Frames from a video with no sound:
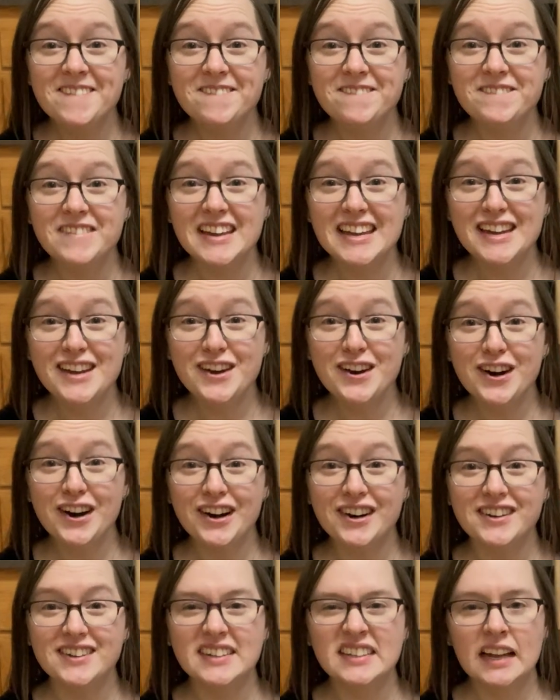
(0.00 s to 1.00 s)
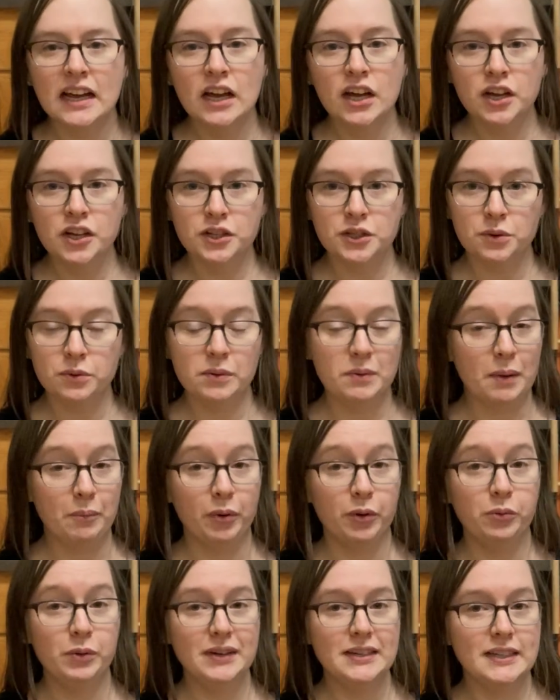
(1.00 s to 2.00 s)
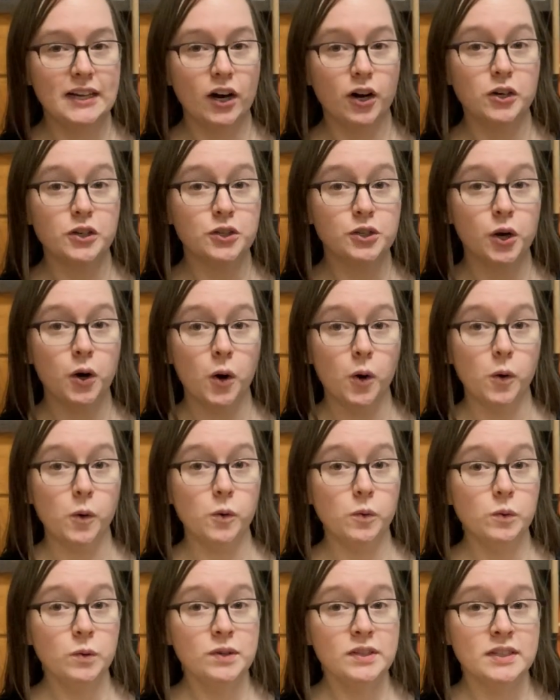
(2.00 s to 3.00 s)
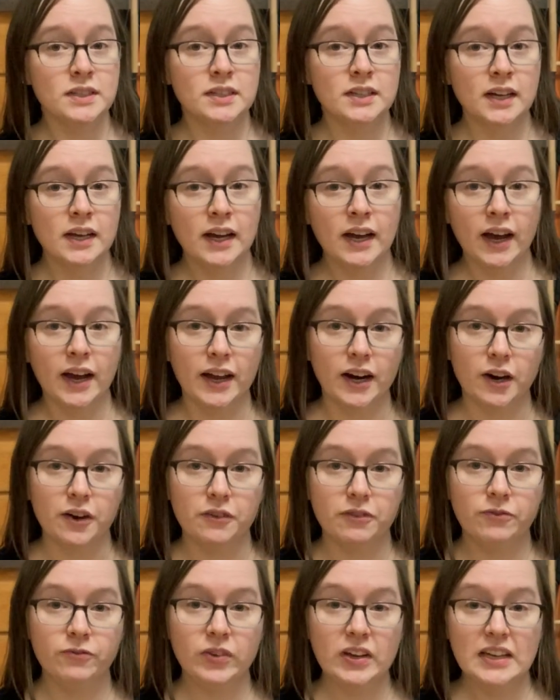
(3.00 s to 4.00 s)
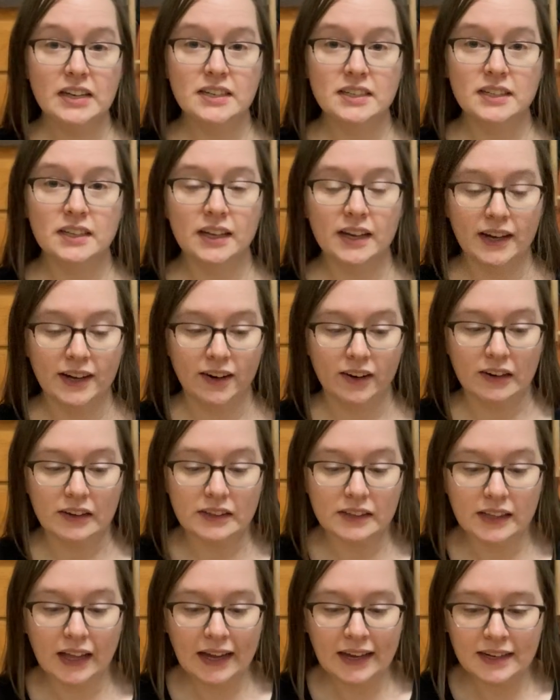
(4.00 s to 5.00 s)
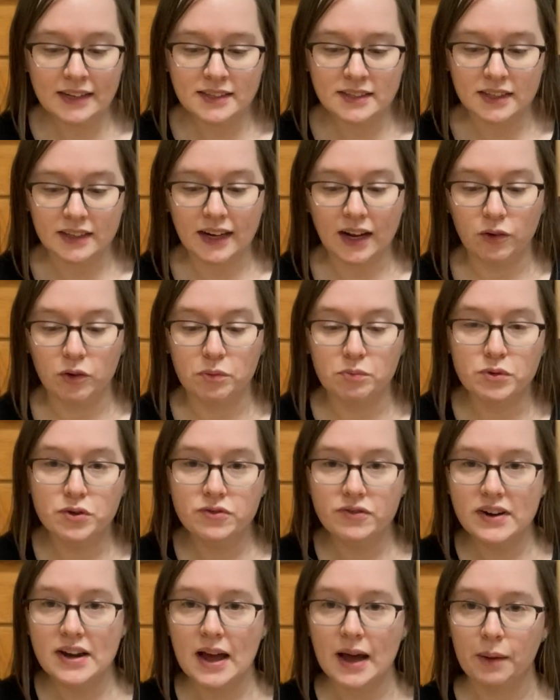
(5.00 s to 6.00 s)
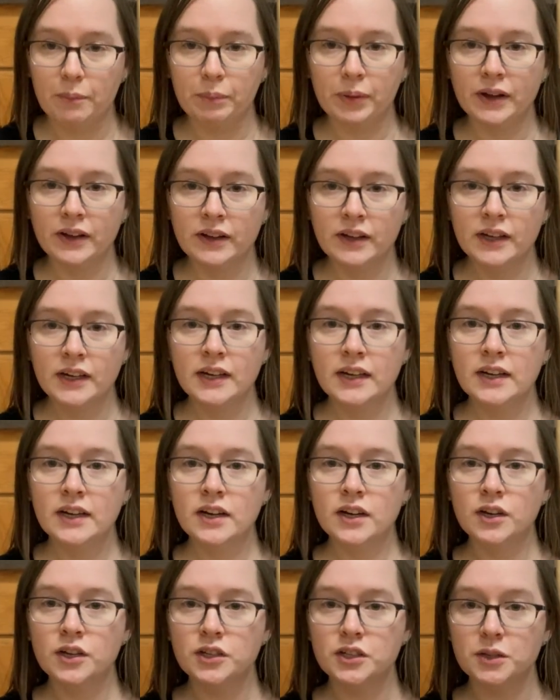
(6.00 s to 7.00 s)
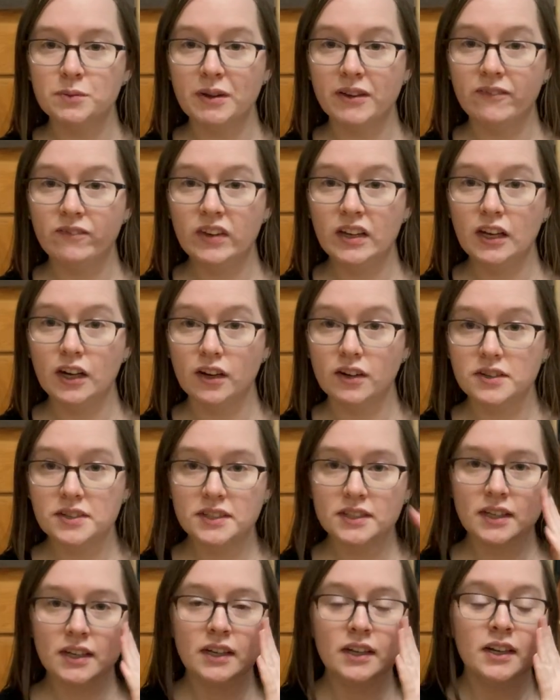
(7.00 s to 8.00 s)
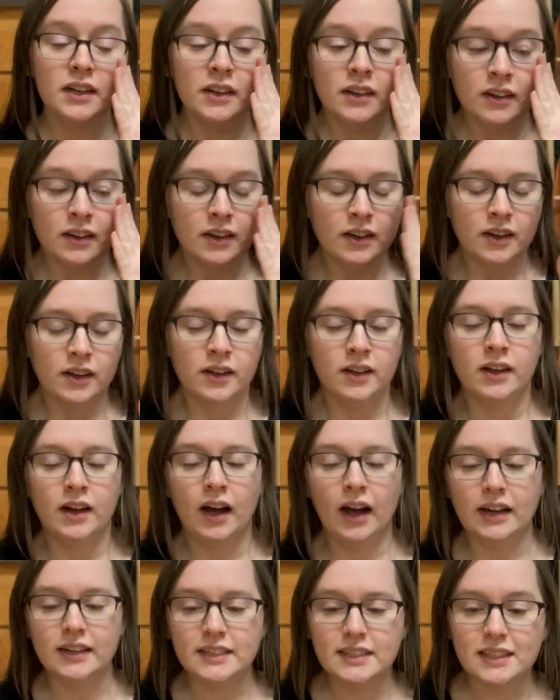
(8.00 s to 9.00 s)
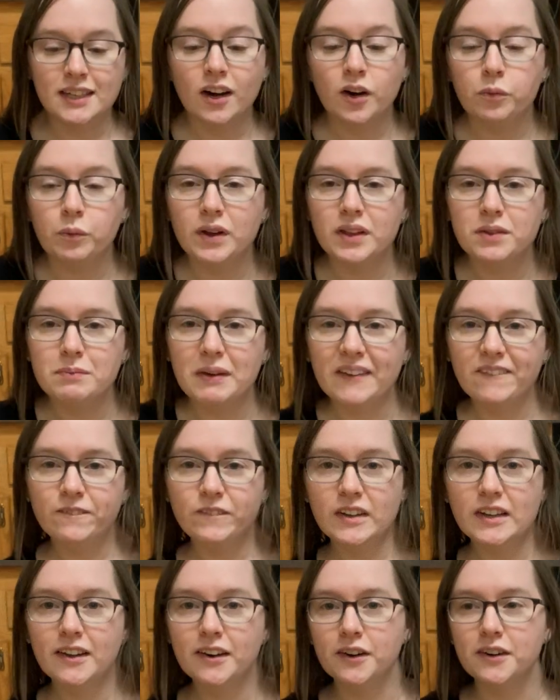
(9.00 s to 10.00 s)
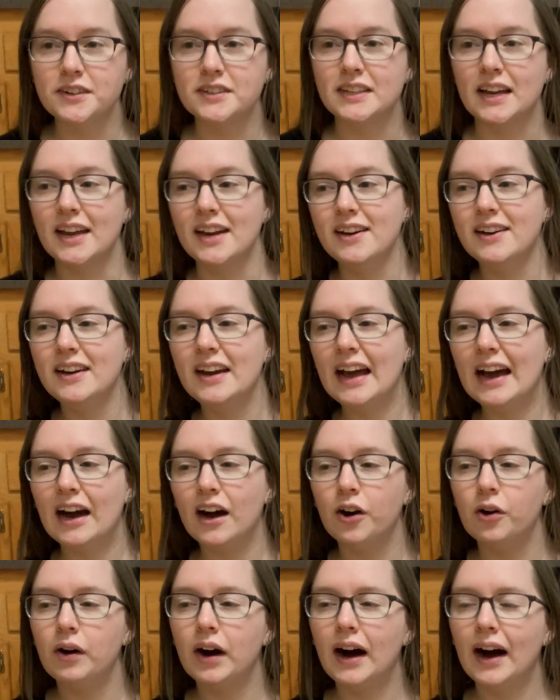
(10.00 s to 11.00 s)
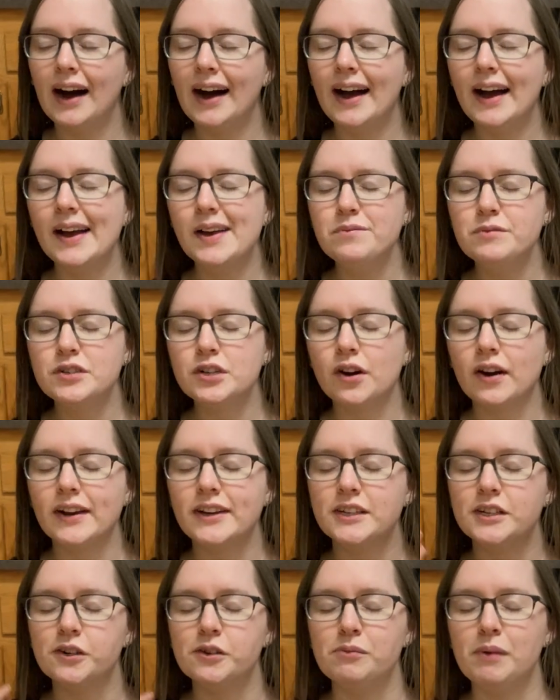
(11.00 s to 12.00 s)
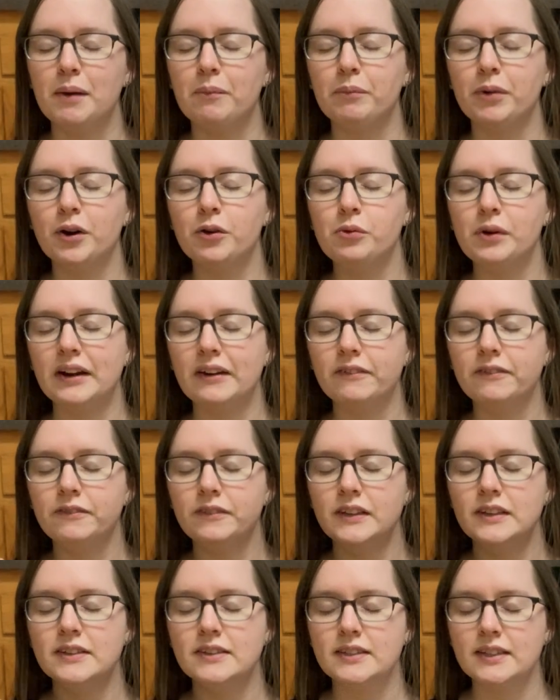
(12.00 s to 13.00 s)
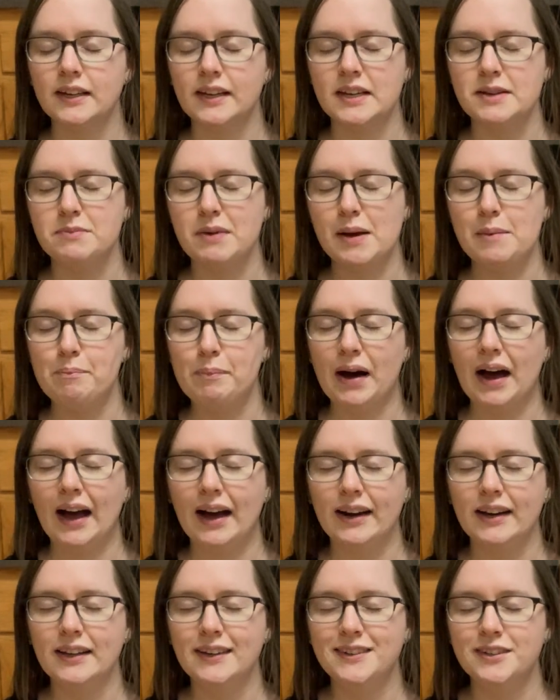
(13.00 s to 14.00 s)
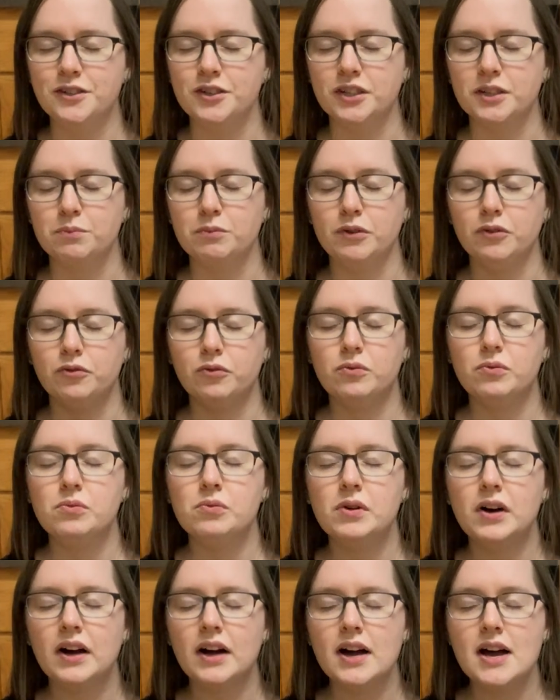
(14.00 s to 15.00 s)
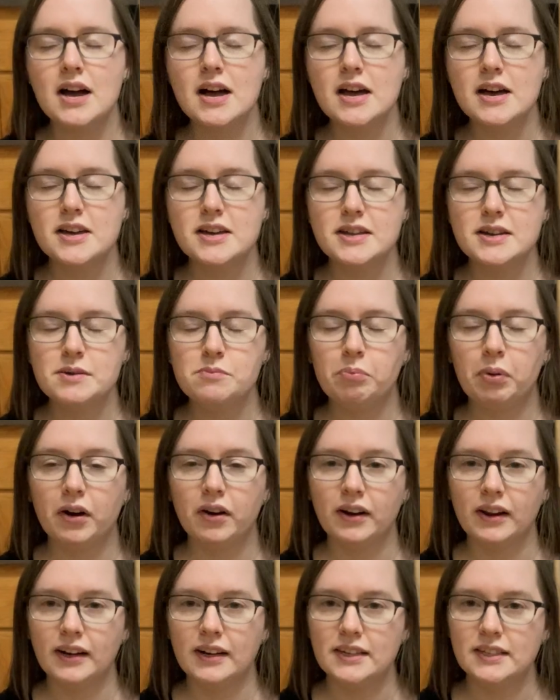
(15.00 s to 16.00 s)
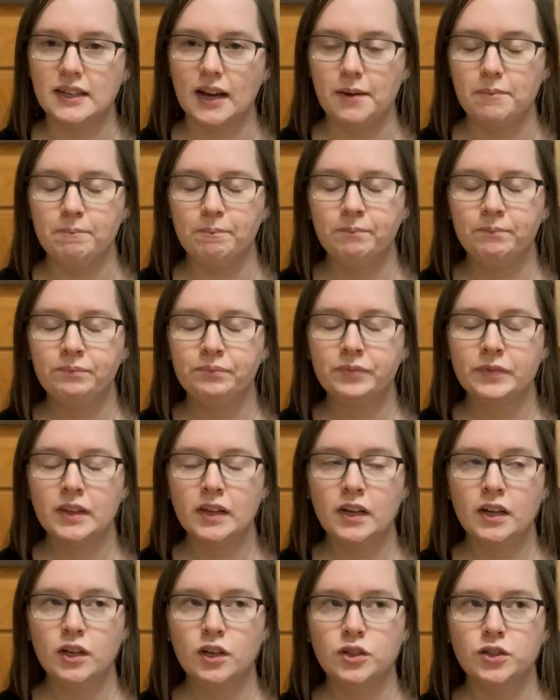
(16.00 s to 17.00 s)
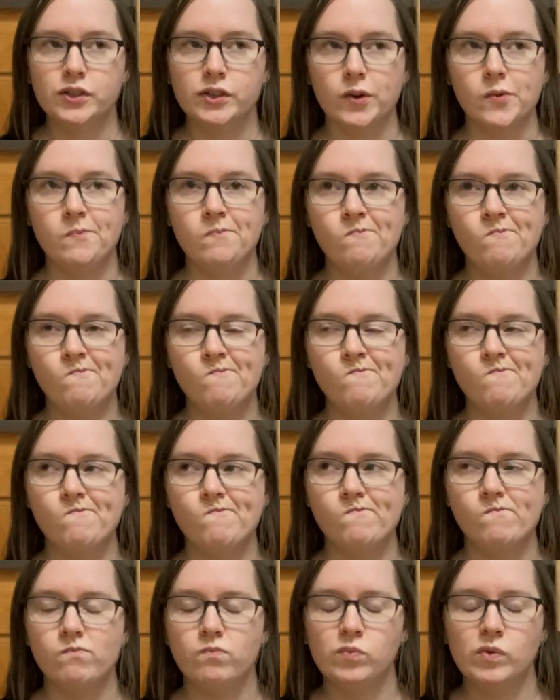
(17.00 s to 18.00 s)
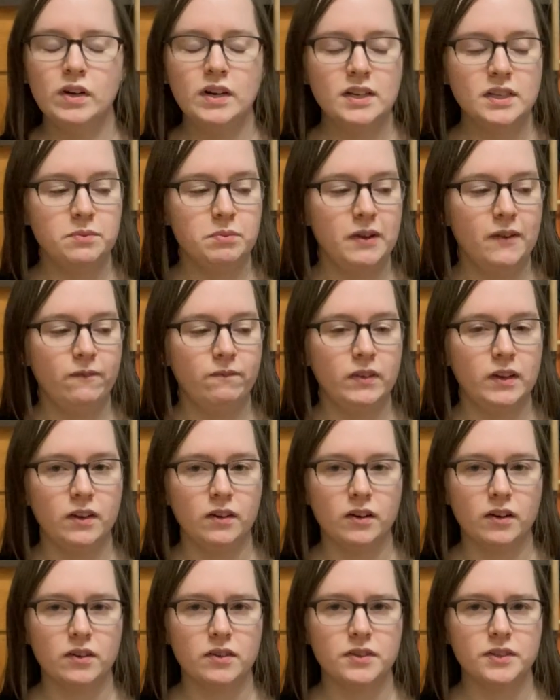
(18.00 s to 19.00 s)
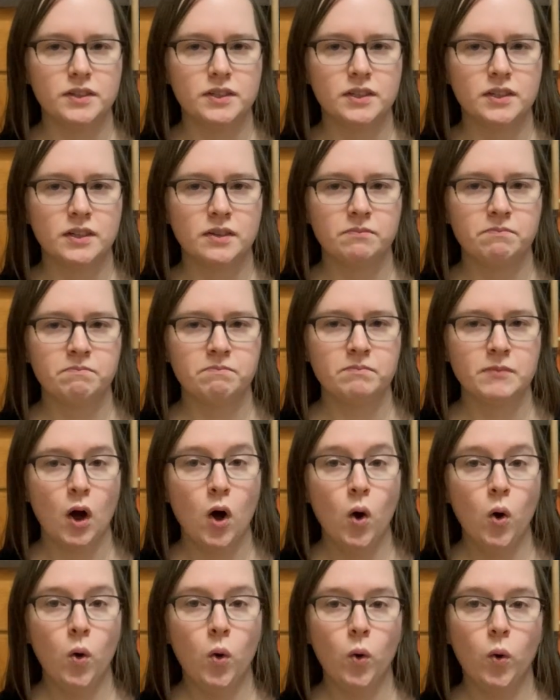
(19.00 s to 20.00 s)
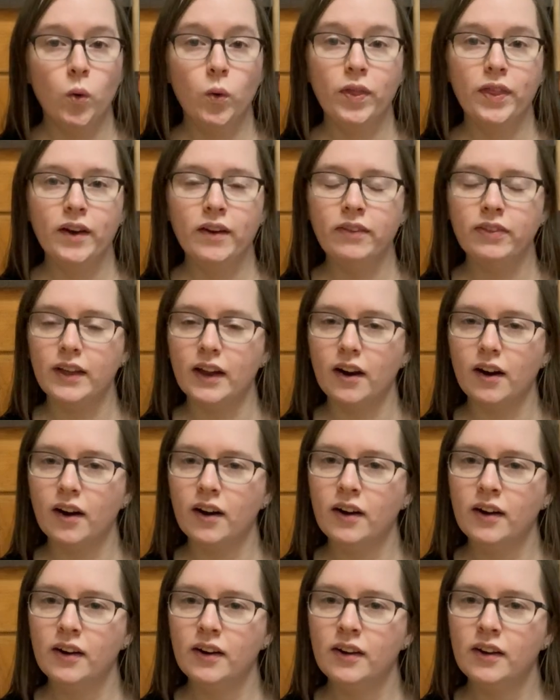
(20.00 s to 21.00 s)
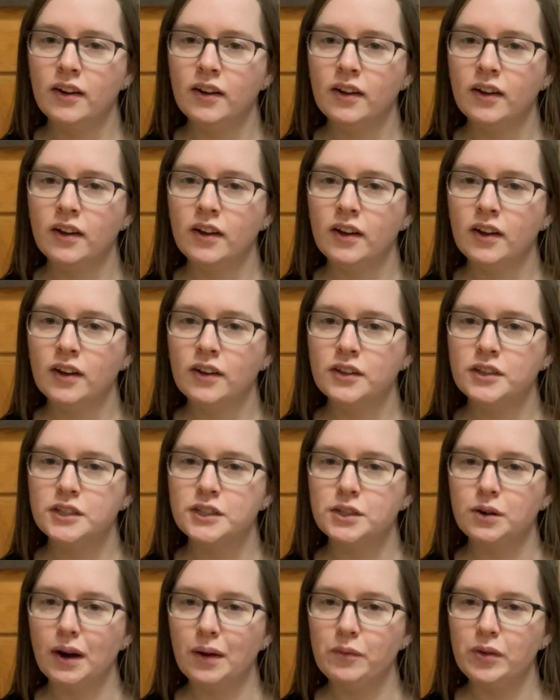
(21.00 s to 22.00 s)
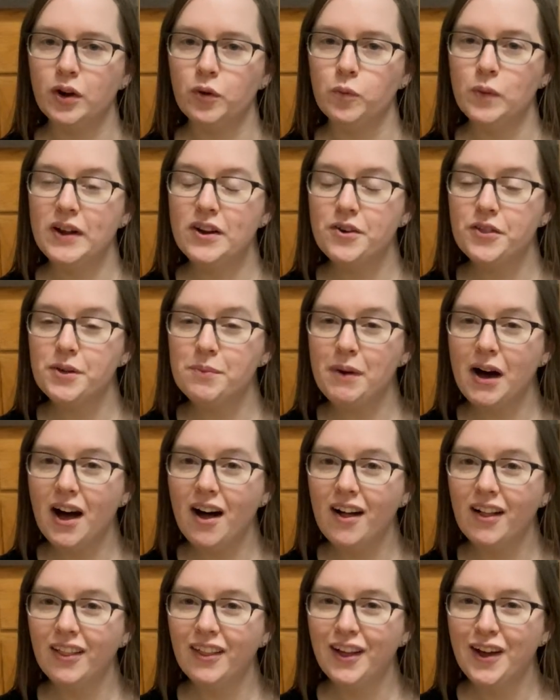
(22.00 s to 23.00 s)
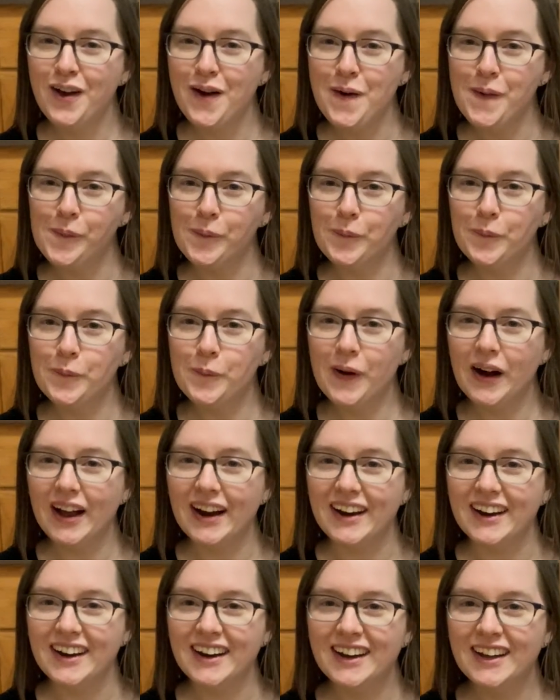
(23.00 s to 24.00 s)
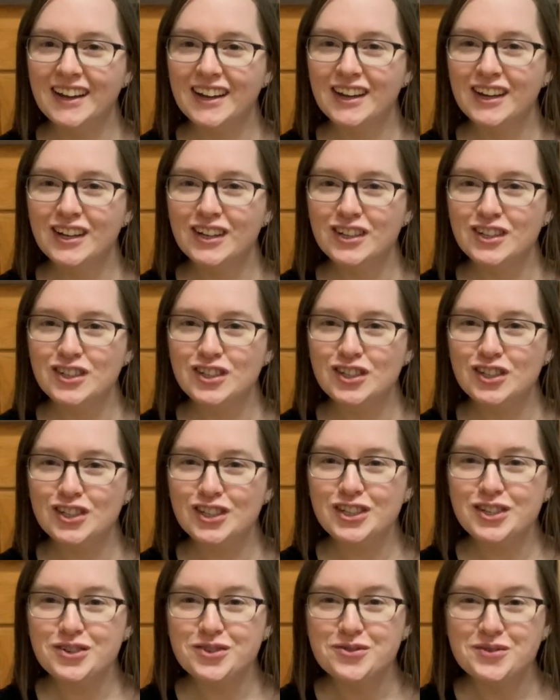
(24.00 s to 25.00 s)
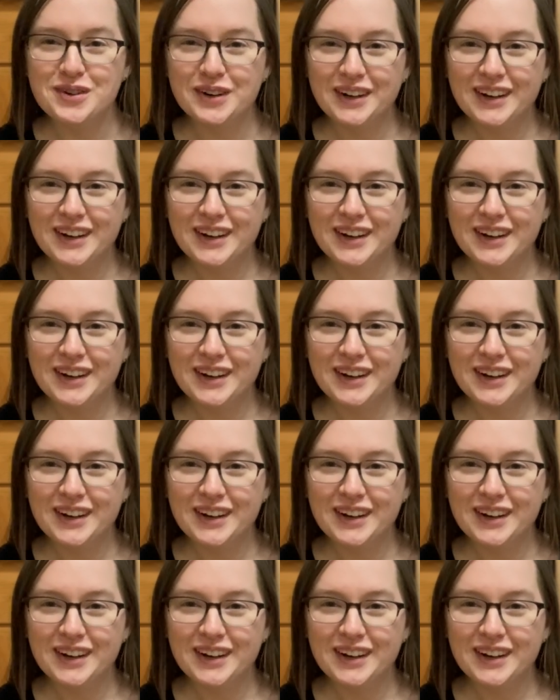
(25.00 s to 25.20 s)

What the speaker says: fingers. So remember, we did our toes and our feet and our legs. Now we're moving up. So my fingers. I'll start with my fingers, and now I'm trying to remember what it feels like in my body to just move one part at a time. So, where's my fingers? Oh, there they are. So So I'm gonna wiggle them all. 1, 2,